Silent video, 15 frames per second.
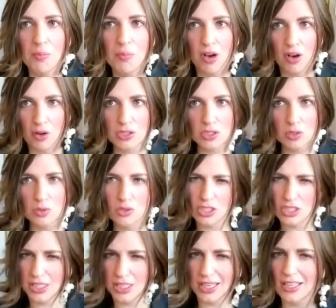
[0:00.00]
But also
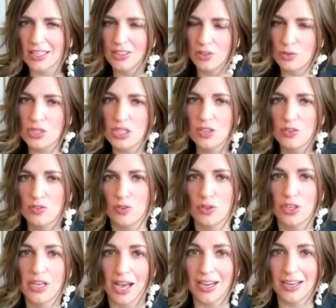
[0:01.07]
just like use it
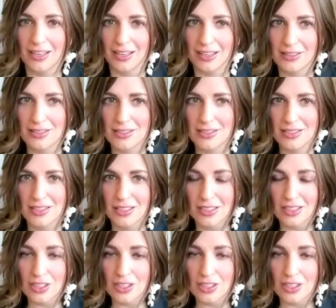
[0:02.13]
for guidance.